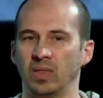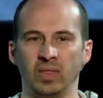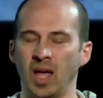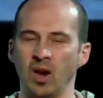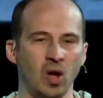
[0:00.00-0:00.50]

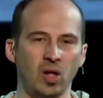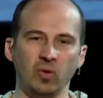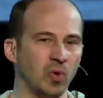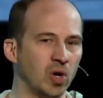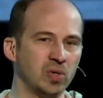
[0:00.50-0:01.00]
Not all
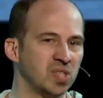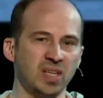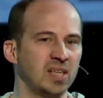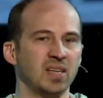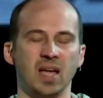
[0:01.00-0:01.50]
roads
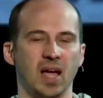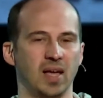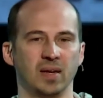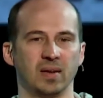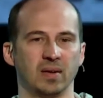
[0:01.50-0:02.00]
lead to
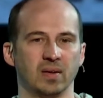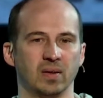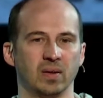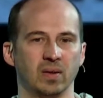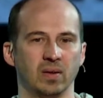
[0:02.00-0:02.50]
God.
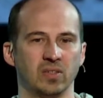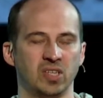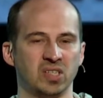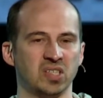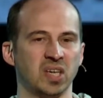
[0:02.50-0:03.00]

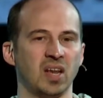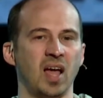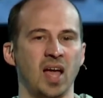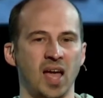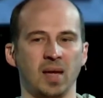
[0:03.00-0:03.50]
Jesus said,
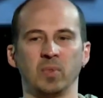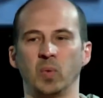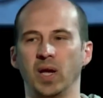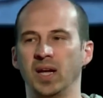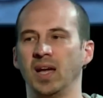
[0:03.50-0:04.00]
I am the
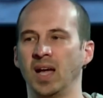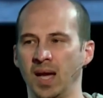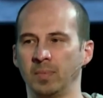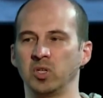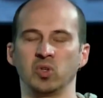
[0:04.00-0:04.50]
way, I
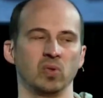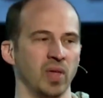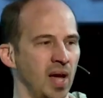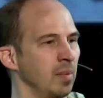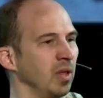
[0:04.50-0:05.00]
am the truth,
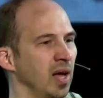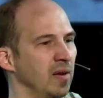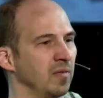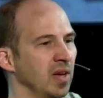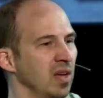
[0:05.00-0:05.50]
I am the life.
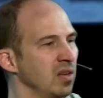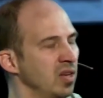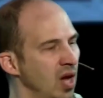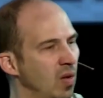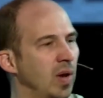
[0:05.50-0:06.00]

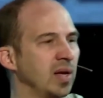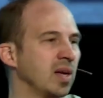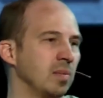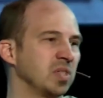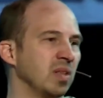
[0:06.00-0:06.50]
No one
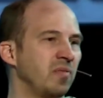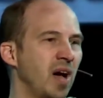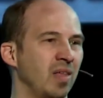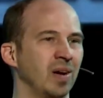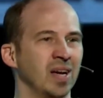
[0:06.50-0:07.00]
comes to the
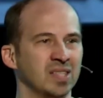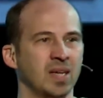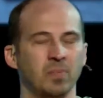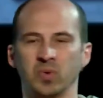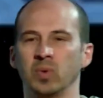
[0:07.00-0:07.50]
Father
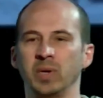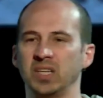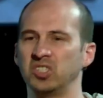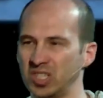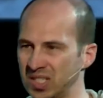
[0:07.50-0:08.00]
except through me.
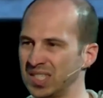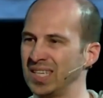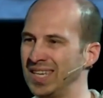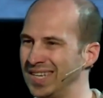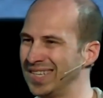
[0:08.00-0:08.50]
Jesus
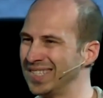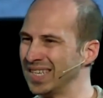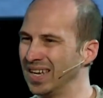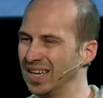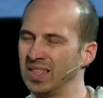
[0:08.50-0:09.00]
is
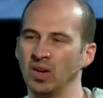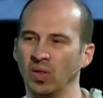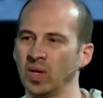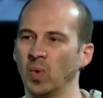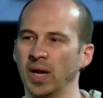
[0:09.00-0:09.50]
the
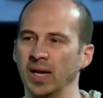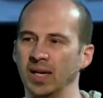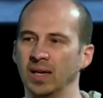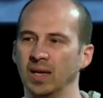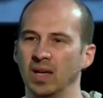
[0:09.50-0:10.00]
only way.
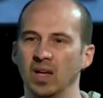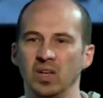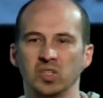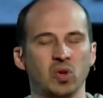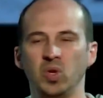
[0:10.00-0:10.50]

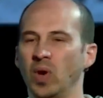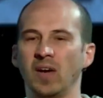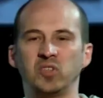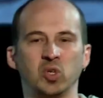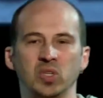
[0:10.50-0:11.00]
So you
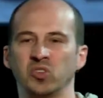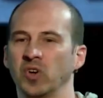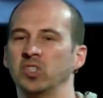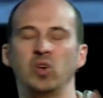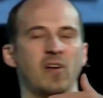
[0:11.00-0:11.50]
have Jewish
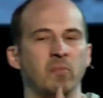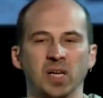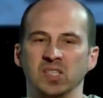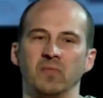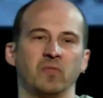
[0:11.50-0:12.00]
friends, you have
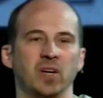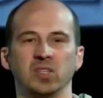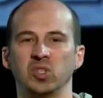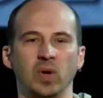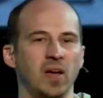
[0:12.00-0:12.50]
Muslim
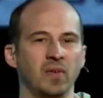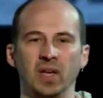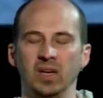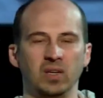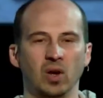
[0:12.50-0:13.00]
friends, you have,
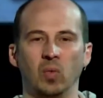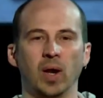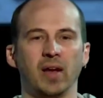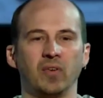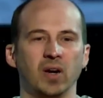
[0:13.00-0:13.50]
you know,
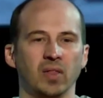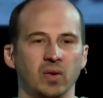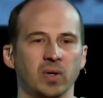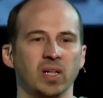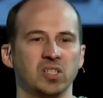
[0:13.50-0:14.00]
whatever other
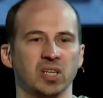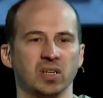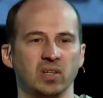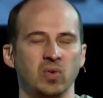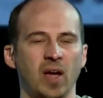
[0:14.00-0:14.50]
religion.
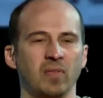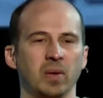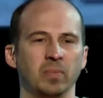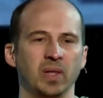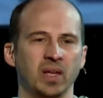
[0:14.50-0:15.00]
You have
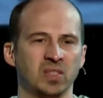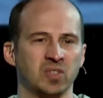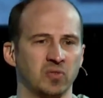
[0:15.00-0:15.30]
them as